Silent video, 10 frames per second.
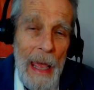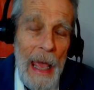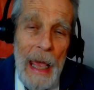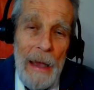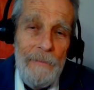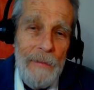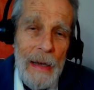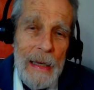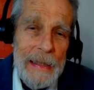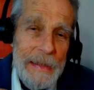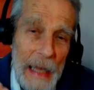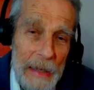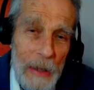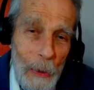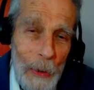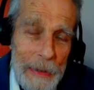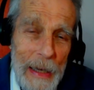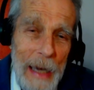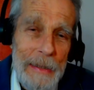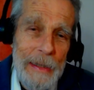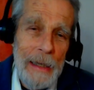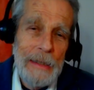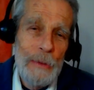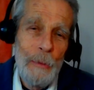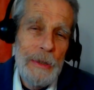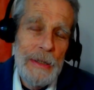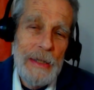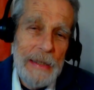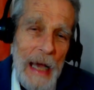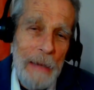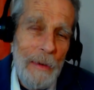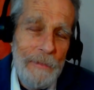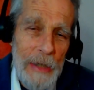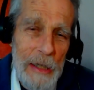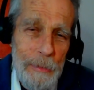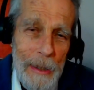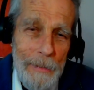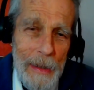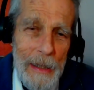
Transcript: have day of the Lord context, which is a time of judgment.